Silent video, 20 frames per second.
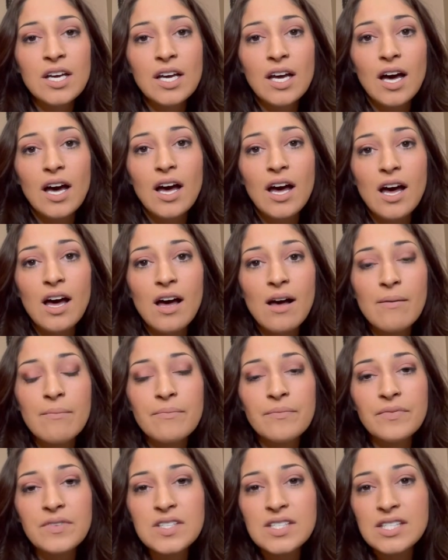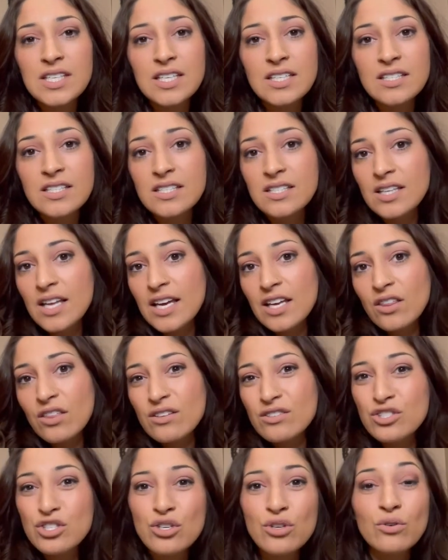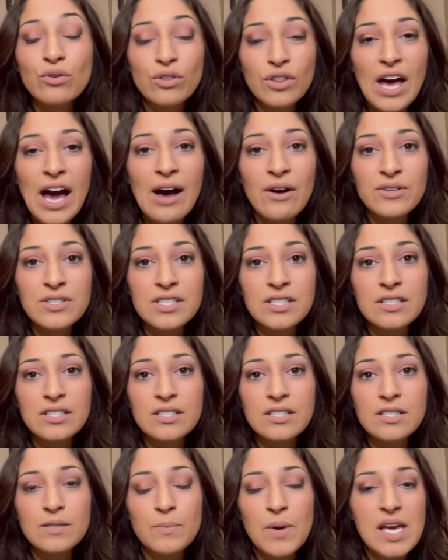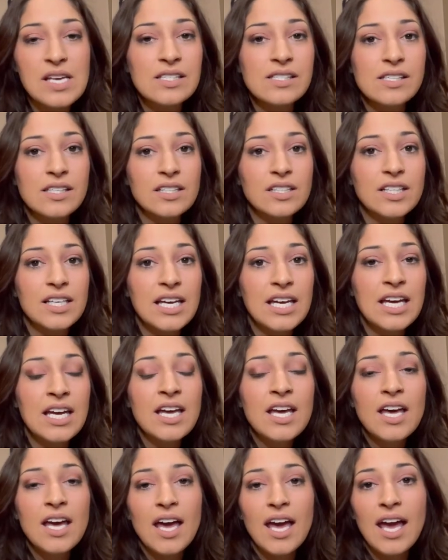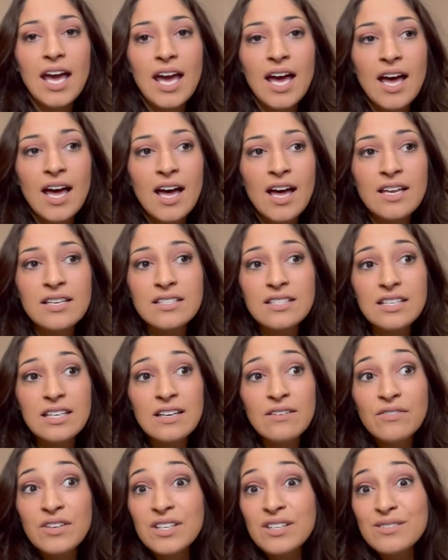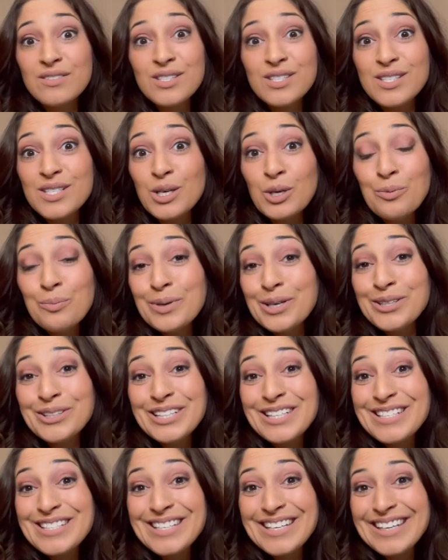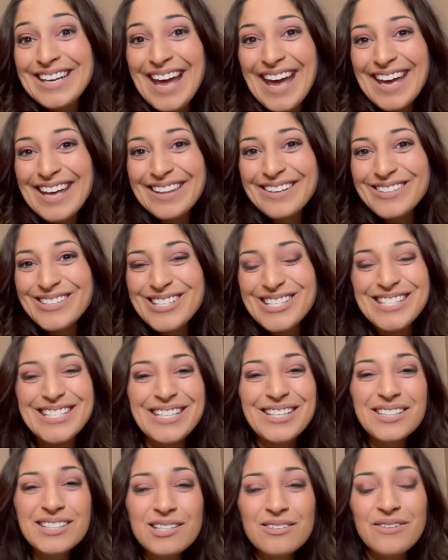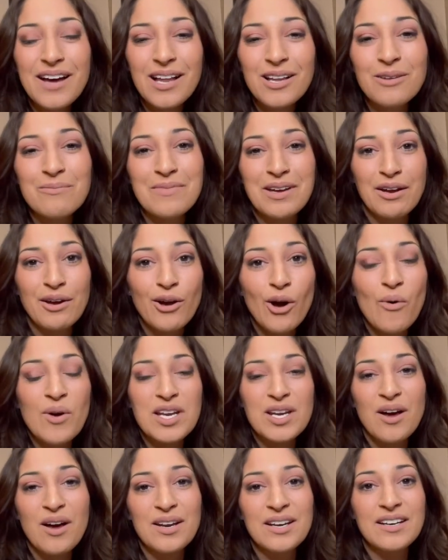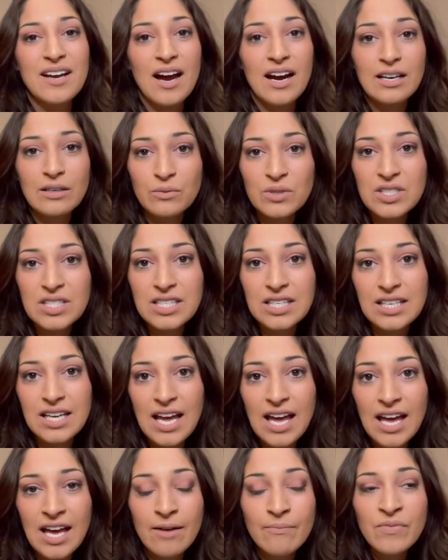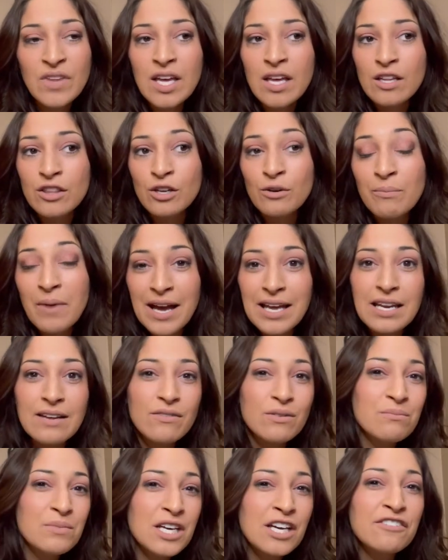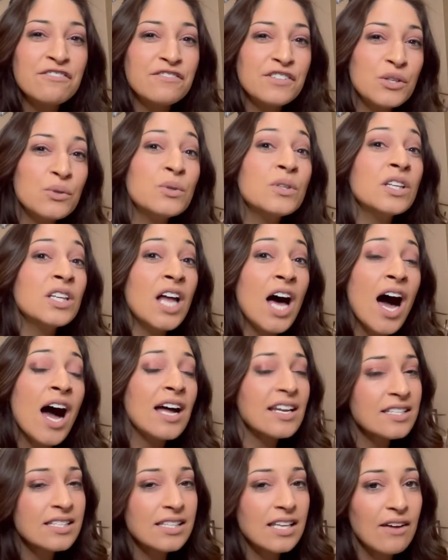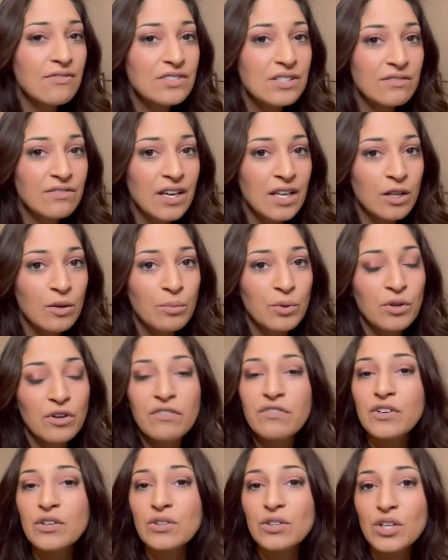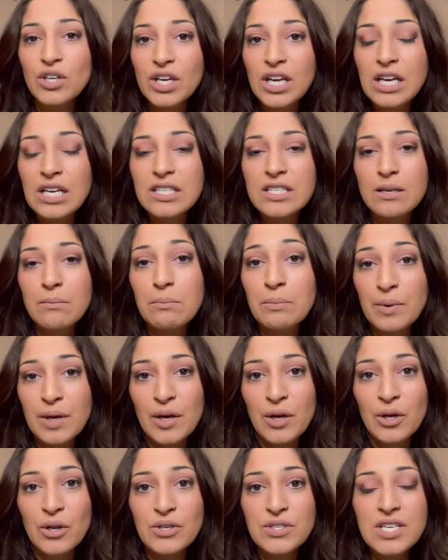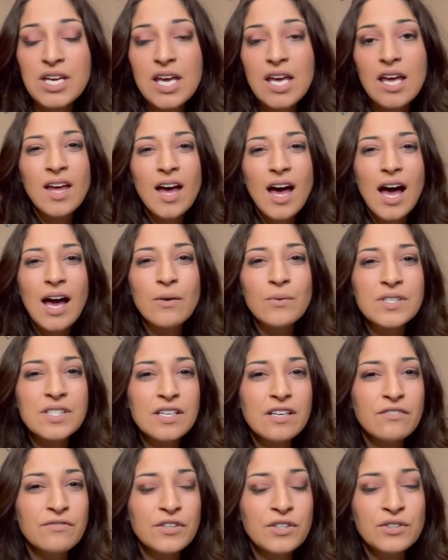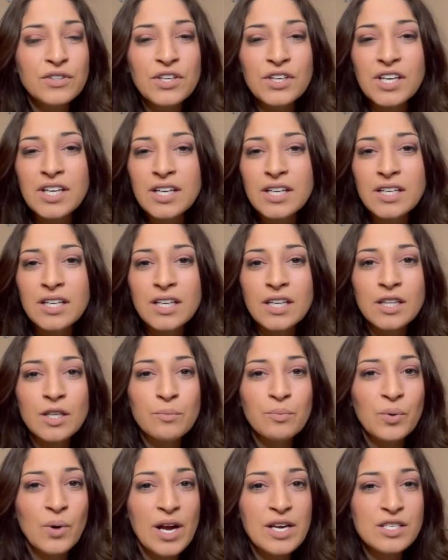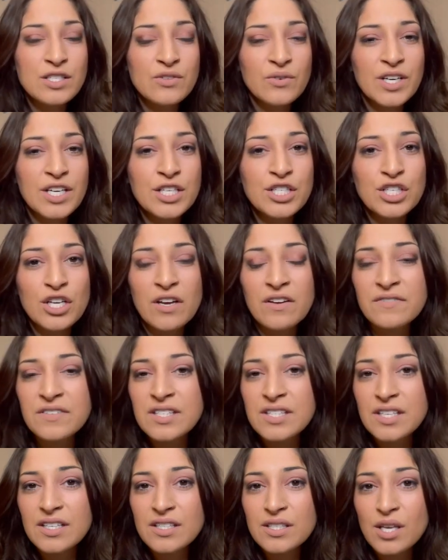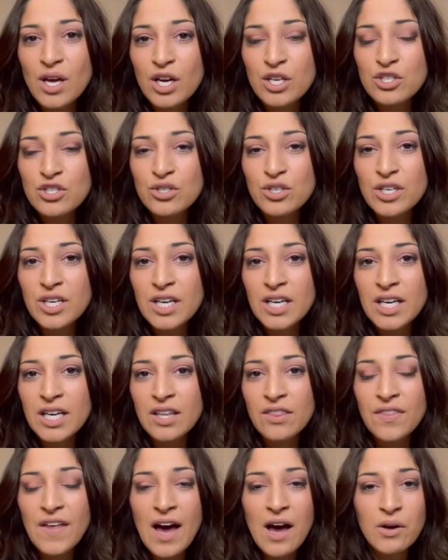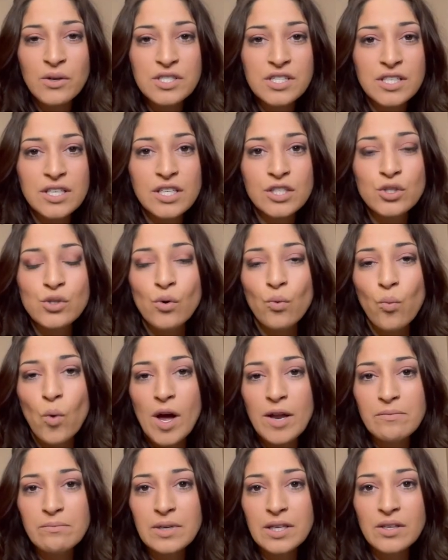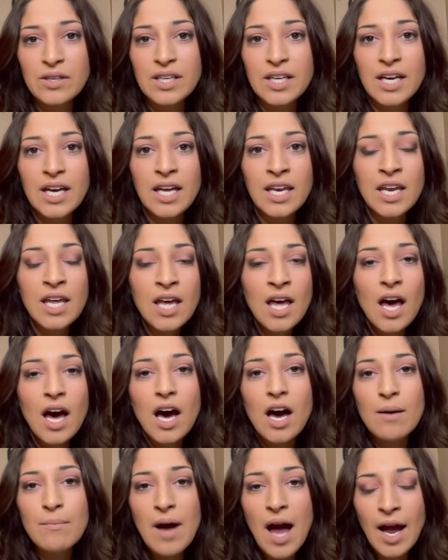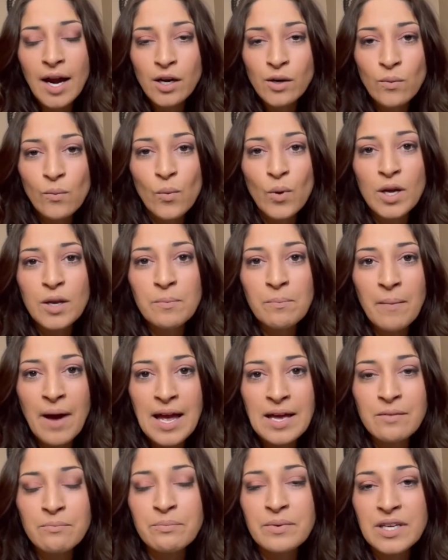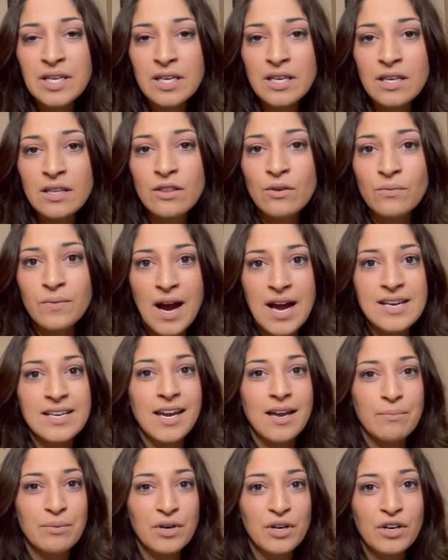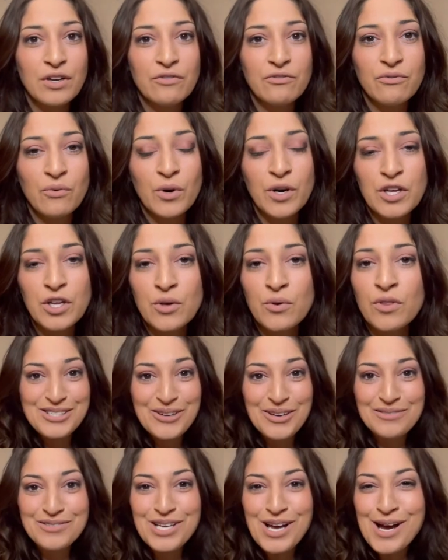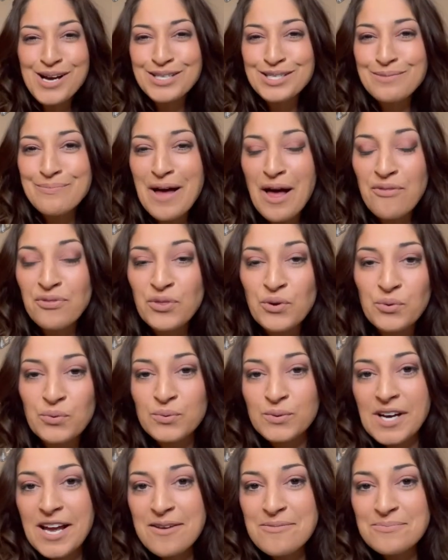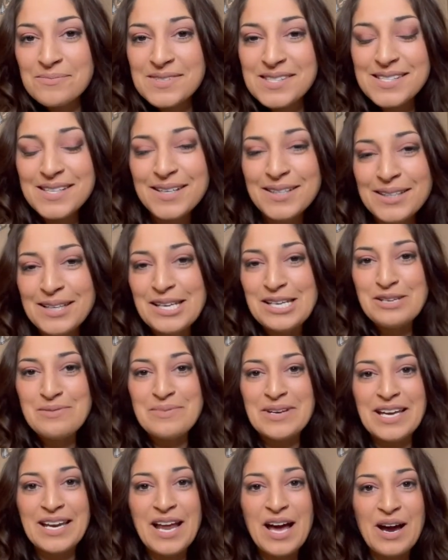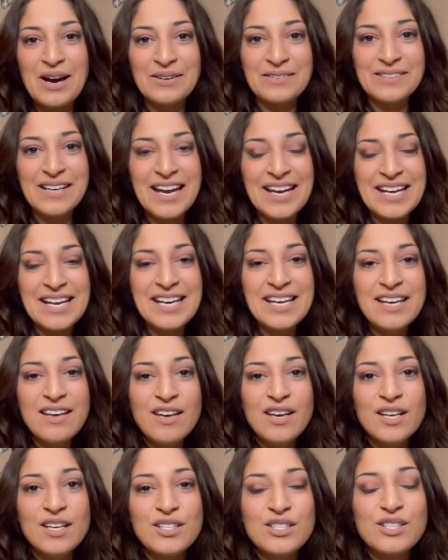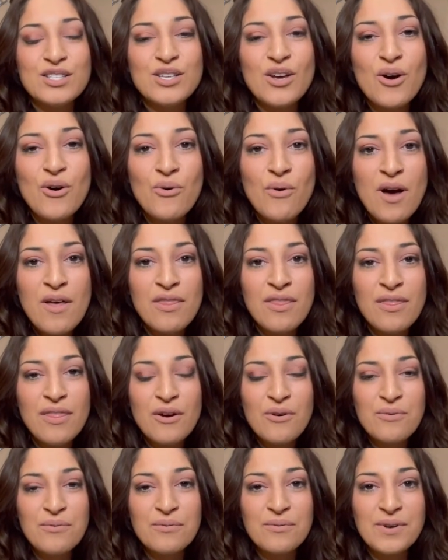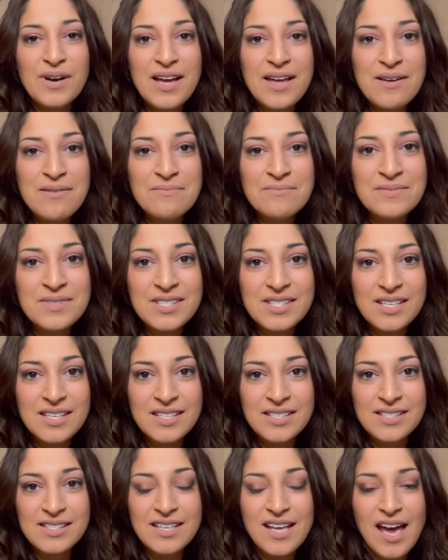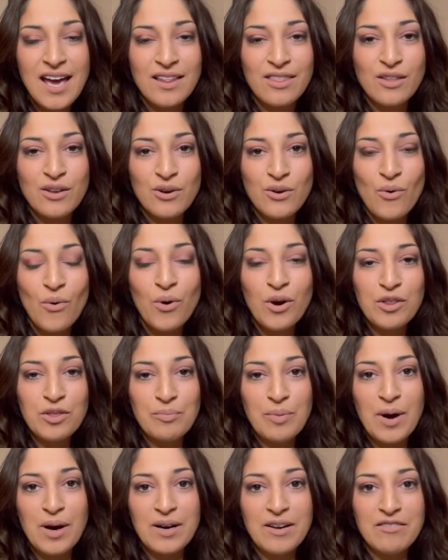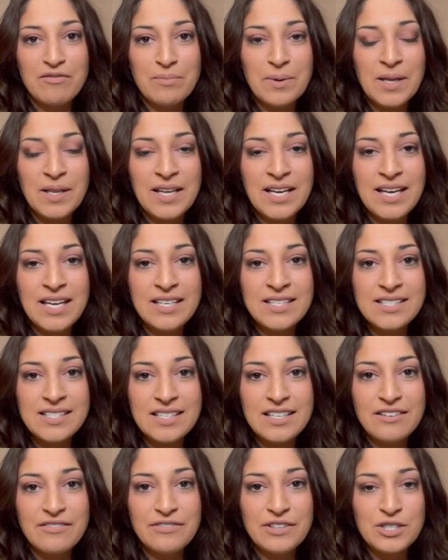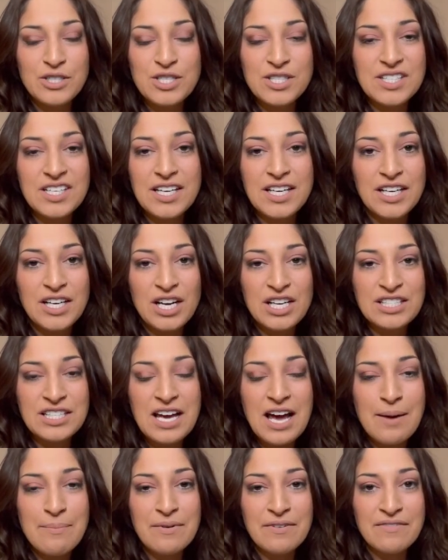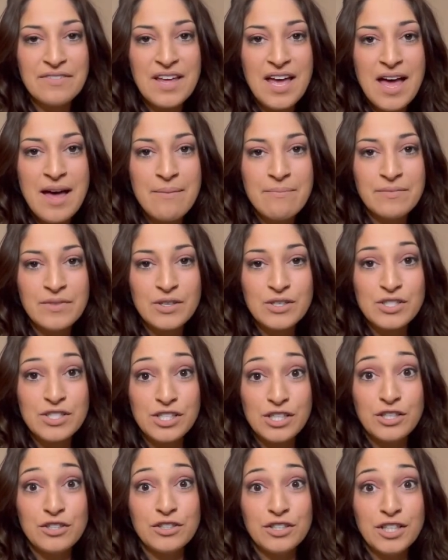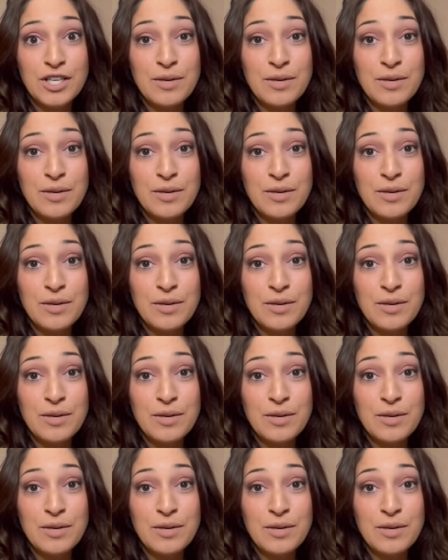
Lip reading: since the 2000s basically, and even still building today. There's still development going on in Ironwood today. There might even be a few lots left available if you're looking to build. I would say if you're looking in the price range of $600,000 to $1 million, Ironwood might be the right neighborhood for you. So I've talked about the rims a little bit already. So the rims is the north part of Billings, and if you're standing on top of them, there's literally